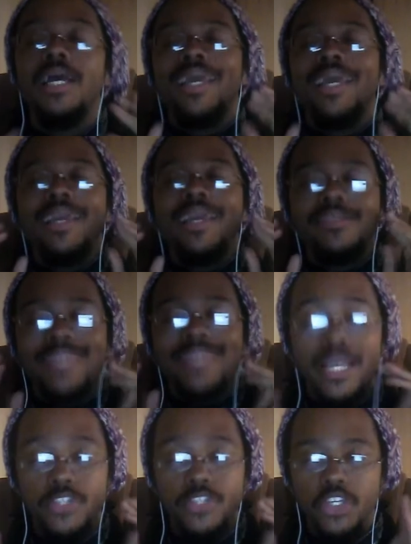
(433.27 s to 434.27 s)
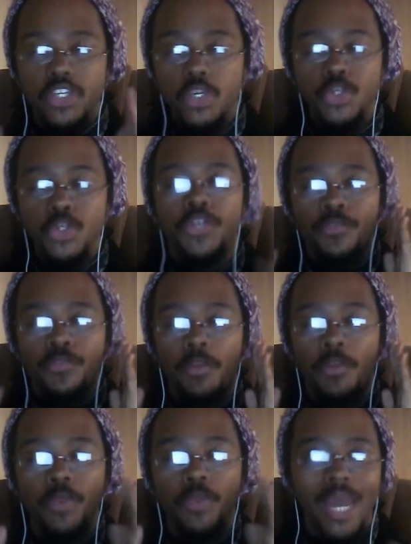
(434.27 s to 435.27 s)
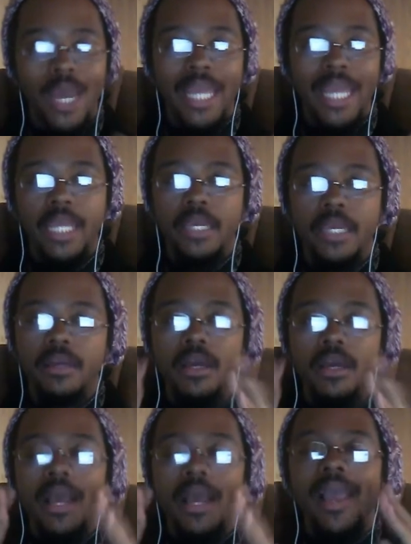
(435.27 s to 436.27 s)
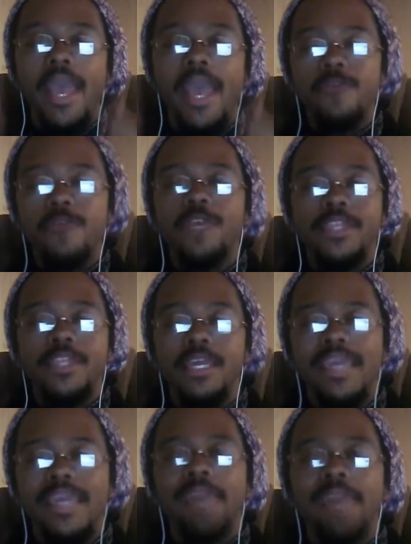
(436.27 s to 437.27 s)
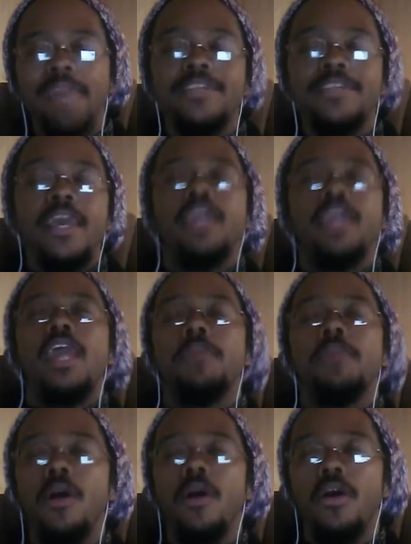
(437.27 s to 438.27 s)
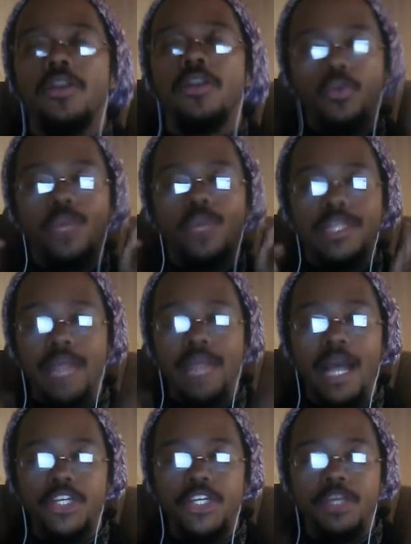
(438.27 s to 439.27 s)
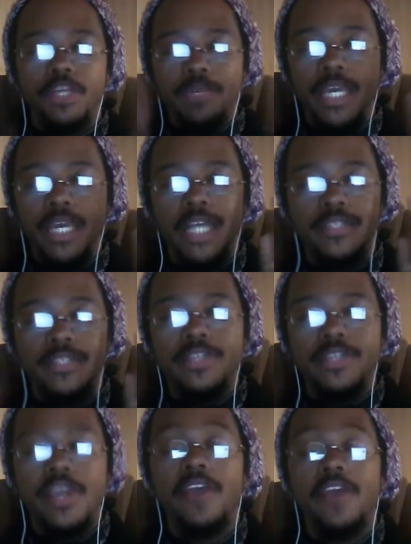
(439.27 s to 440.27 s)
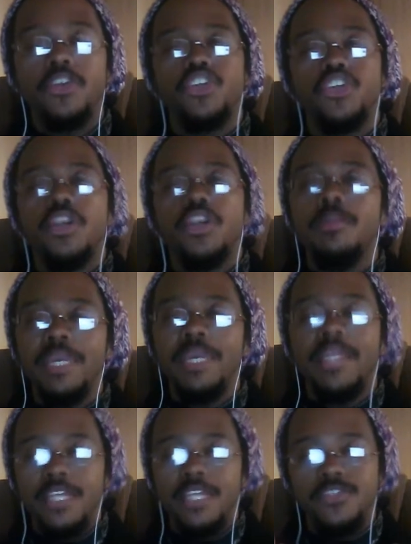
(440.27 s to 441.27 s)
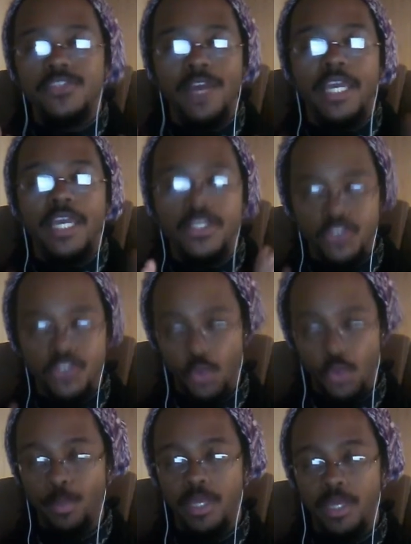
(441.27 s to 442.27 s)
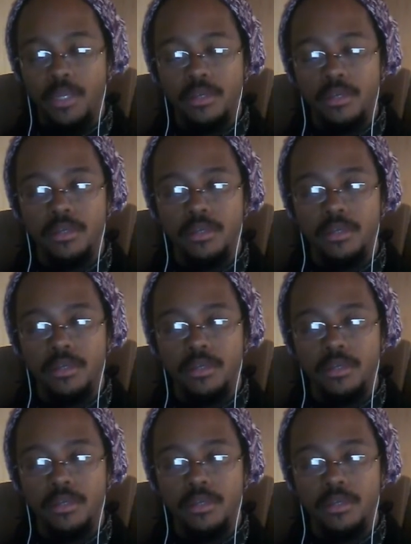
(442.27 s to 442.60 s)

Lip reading: is the execution from the writing. Everything can be taken apart with logic because these characters shouldn't be this fucking stupid.